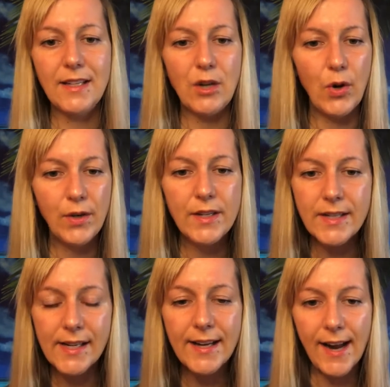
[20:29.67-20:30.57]

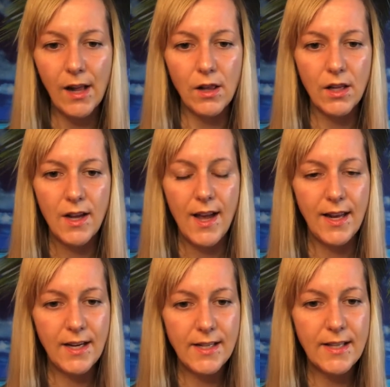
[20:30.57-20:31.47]
eternity in hell,
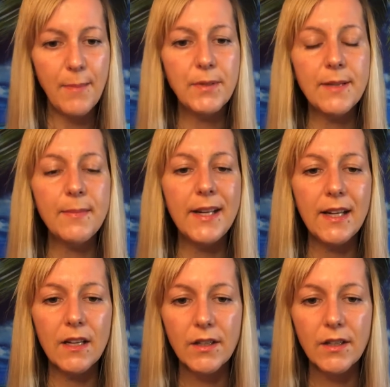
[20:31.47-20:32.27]
and it is up to me